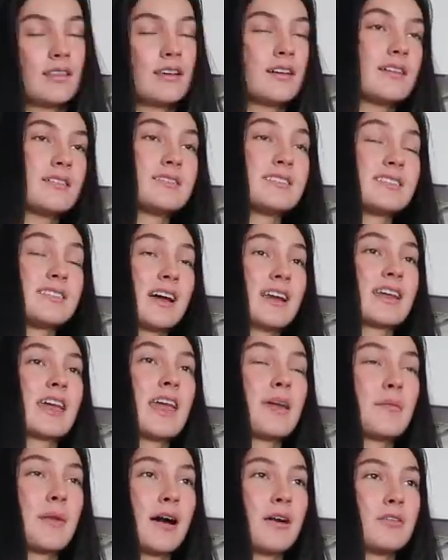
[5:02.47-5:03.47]
the sun
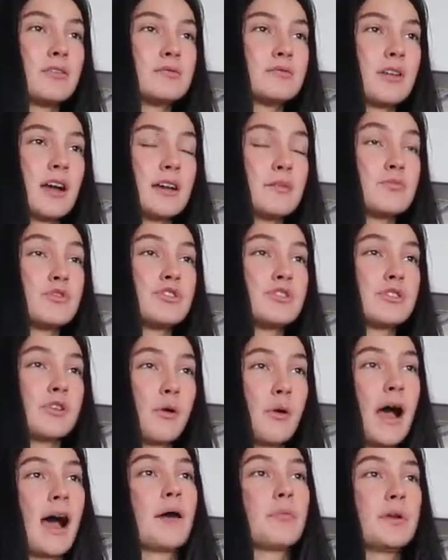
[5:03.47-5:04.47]
came out, I'm
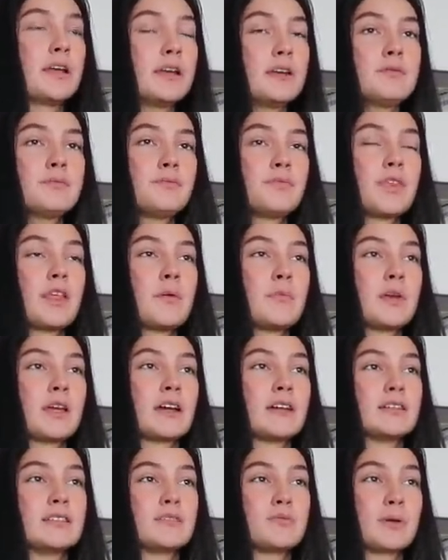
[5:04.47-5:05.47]
so happy,
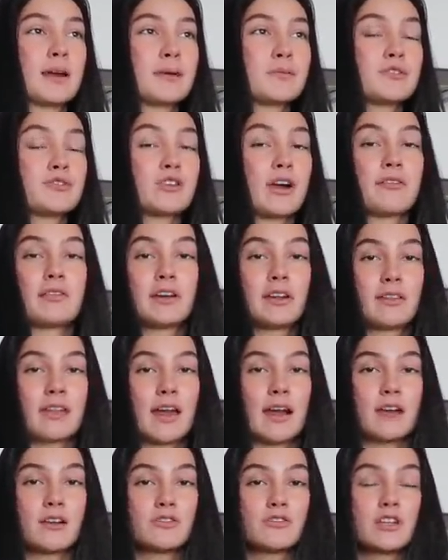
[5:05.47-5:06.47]
because when I was driving to the
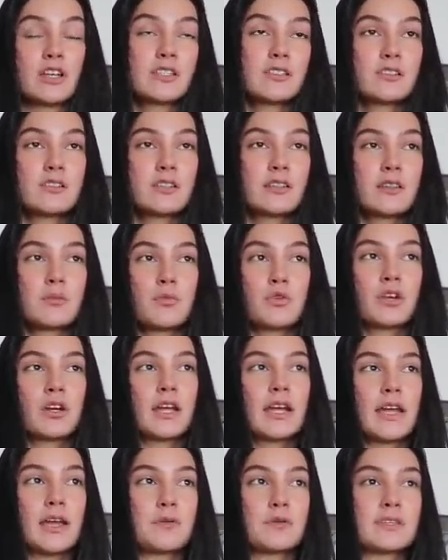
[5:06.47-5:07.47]
hairdressers in the
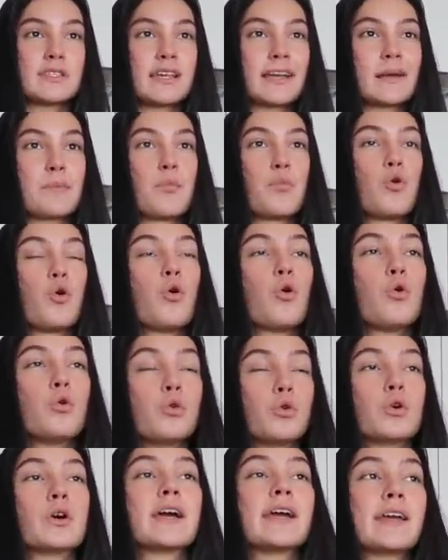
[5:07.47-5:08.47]
morning, it was like
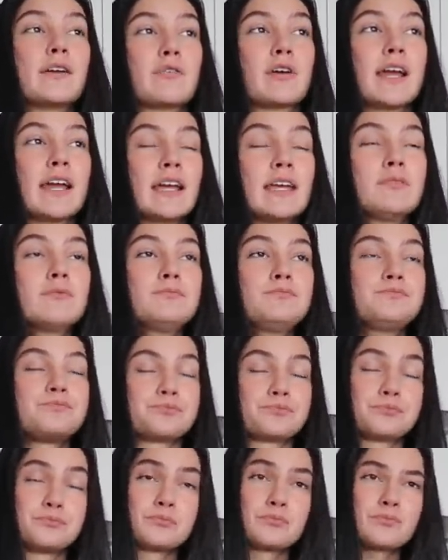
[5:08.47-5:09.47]
pouring rain
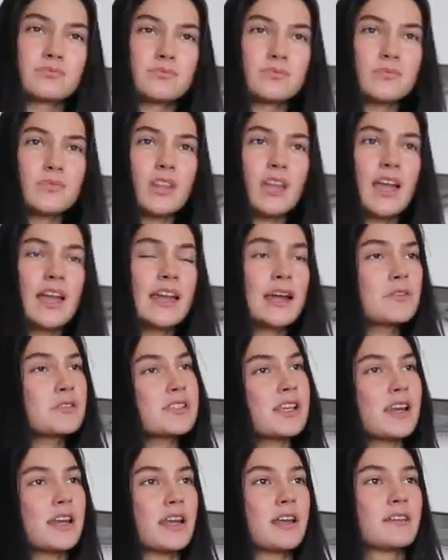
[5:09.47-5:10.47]
and now it's
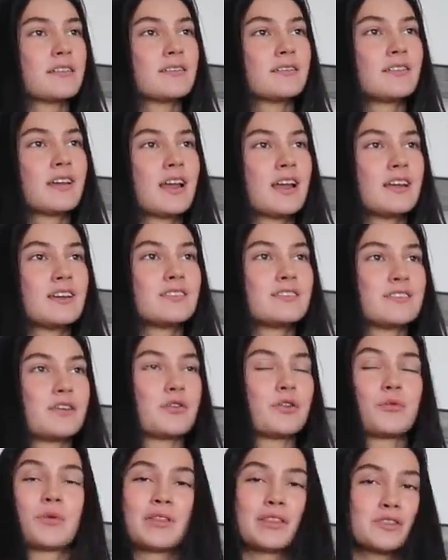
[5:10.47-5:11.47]
sunny.
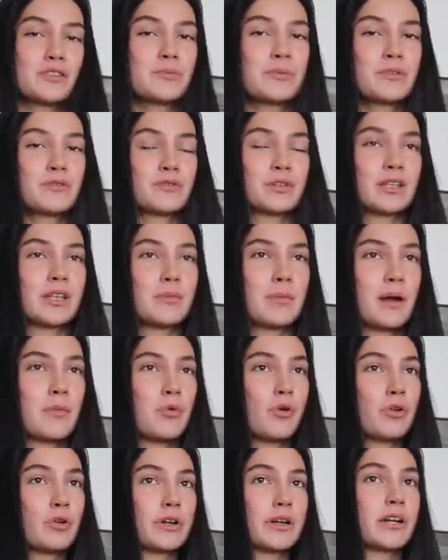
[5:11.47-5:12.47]
So the weather's been really
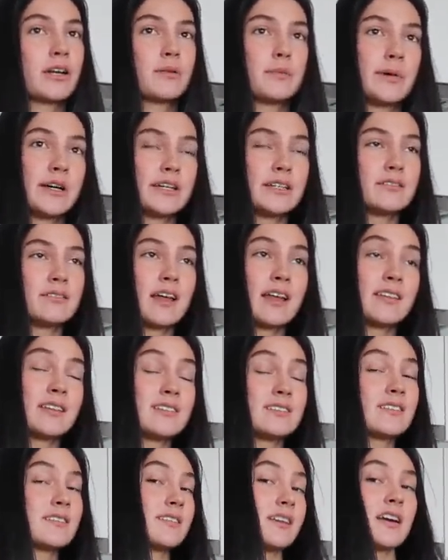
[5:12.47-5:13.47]
bipolar here, but at
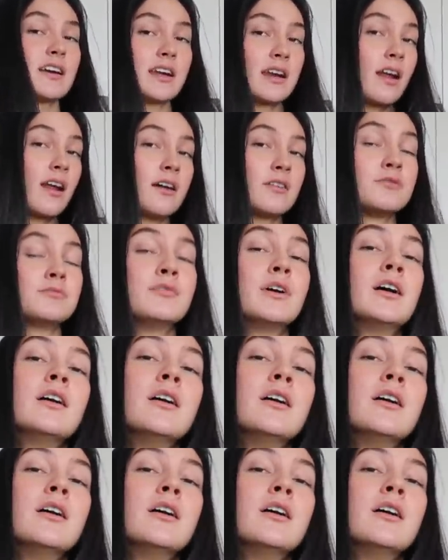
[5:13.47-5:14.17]
least it's sunny now.